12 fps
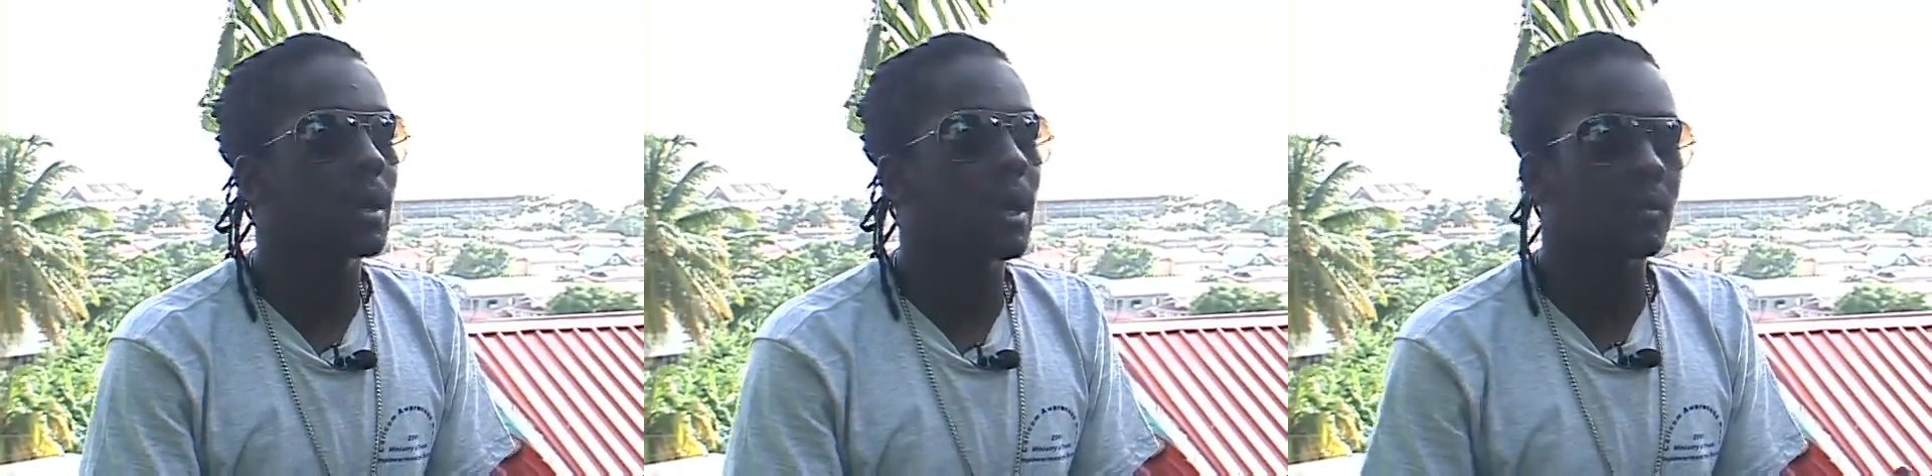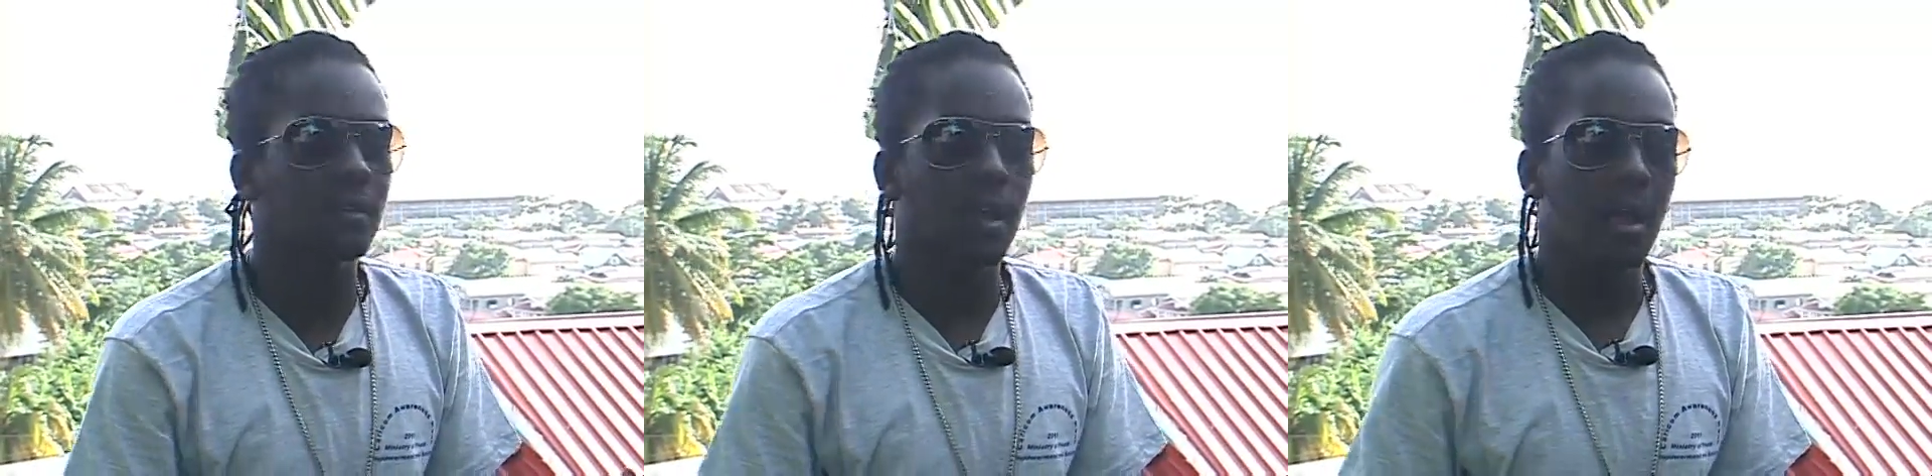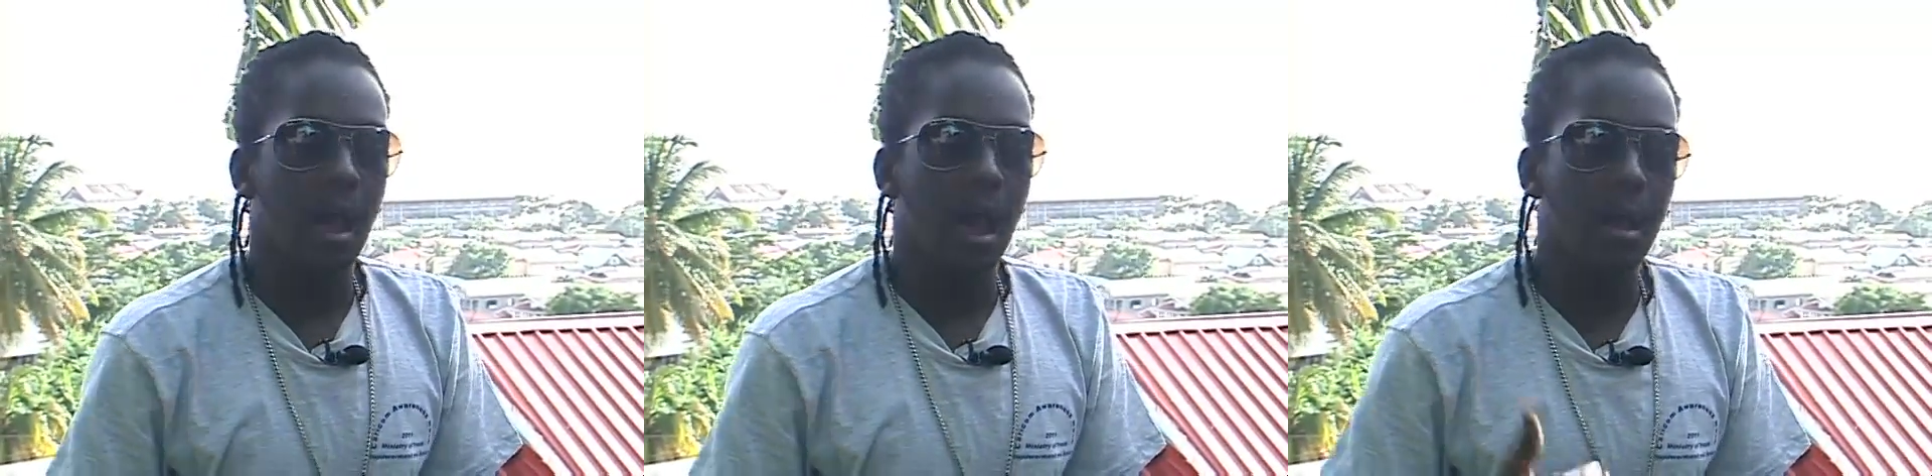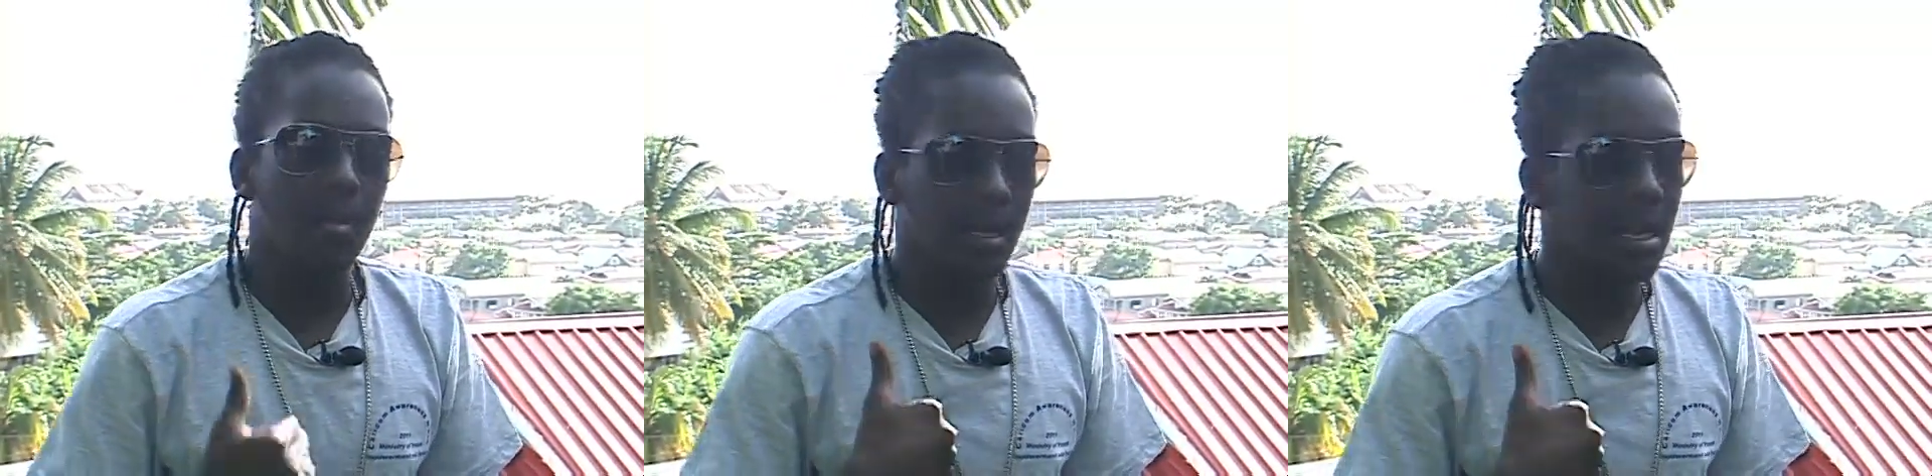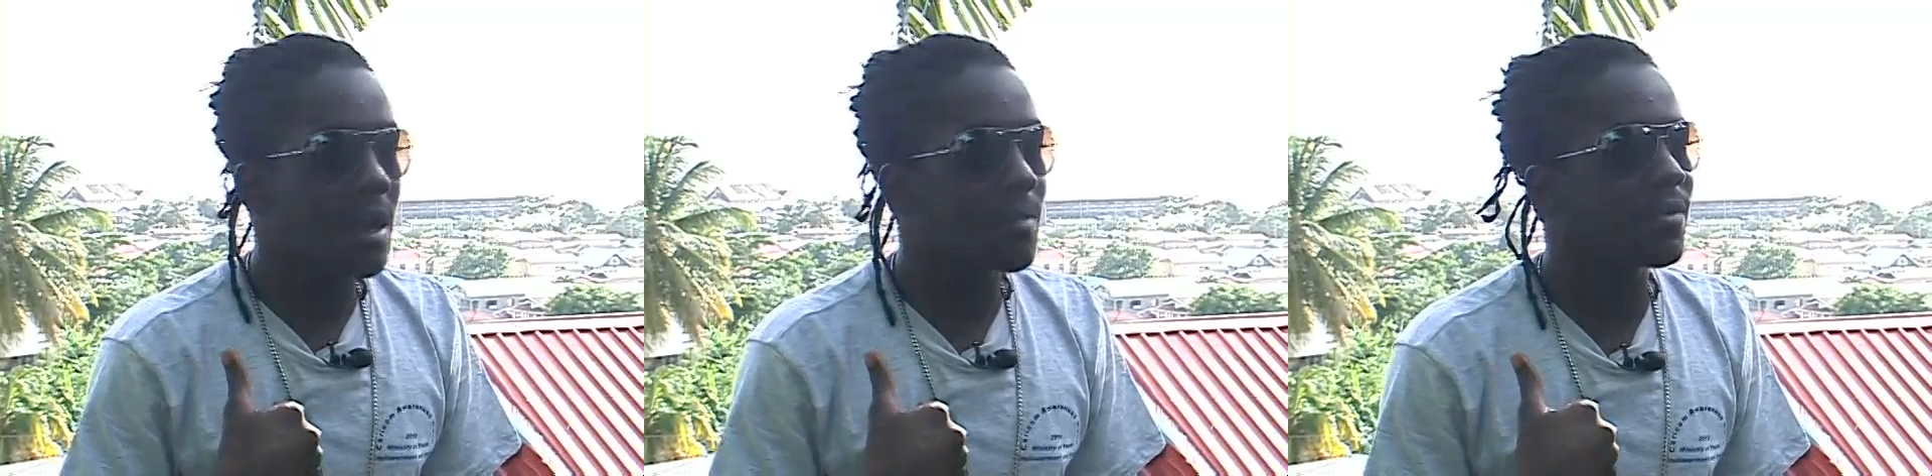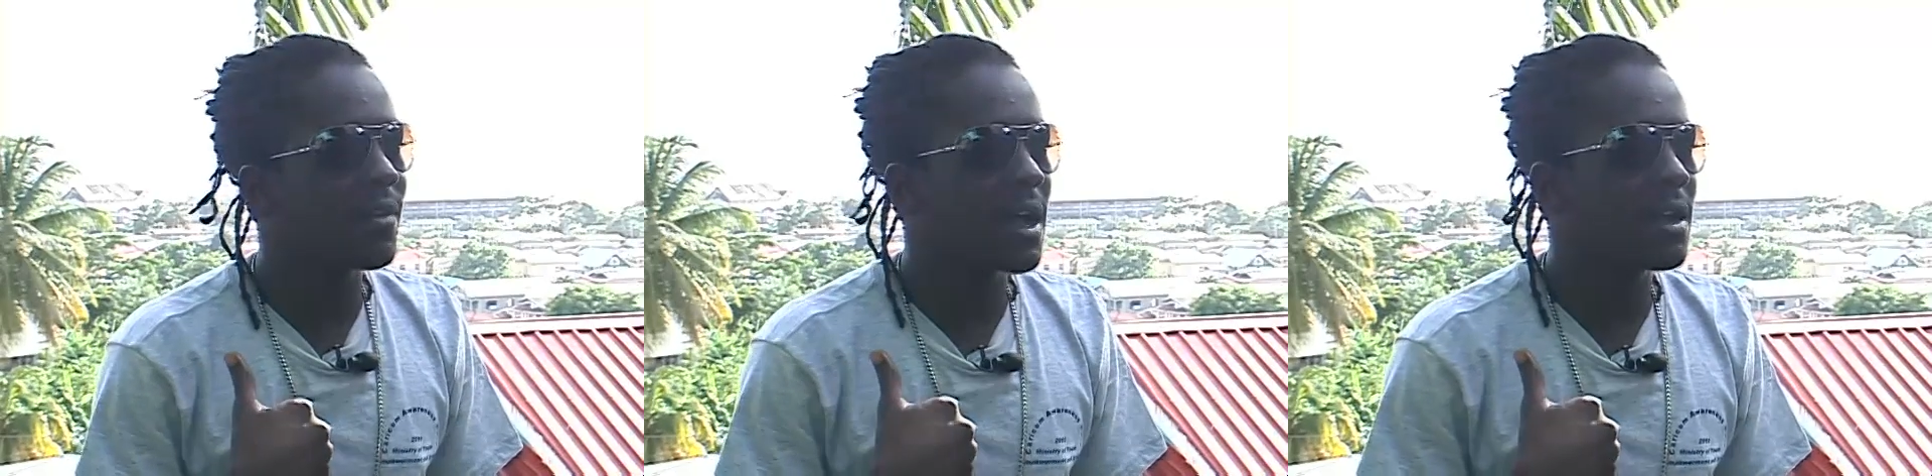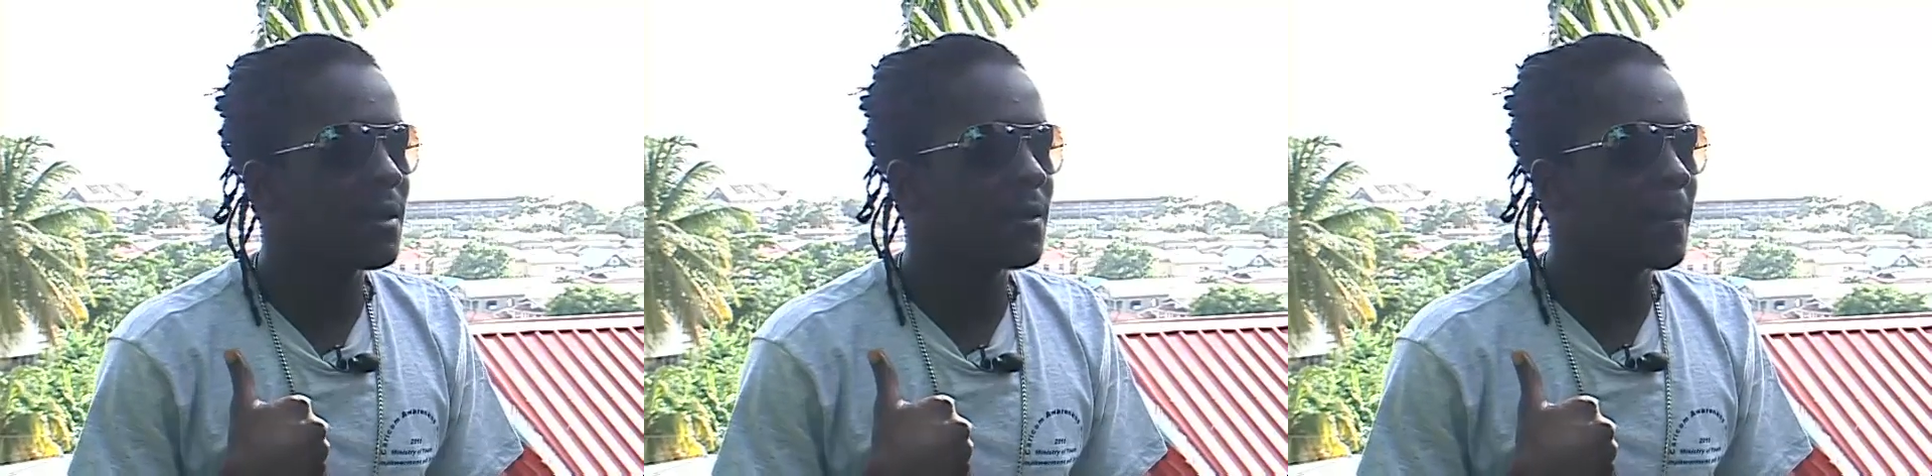Because I'm a Tallpree fan,